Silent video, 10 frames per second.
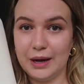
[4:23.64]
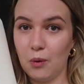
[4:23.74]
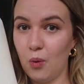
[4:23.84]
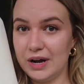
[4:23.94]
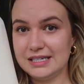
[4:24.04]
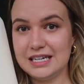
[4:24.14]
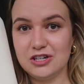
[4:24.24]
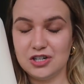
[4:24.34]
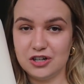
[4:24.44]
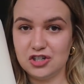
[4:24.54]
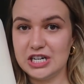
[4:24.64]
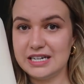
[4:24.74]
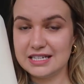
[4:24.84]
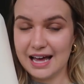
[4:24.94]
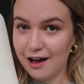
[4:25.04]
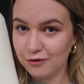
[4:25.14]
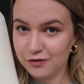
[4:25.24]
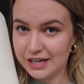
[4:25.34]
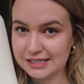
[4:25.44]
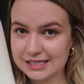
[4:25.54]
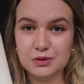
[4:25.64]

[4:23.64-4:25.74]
like white t-shirt, jeans outfit.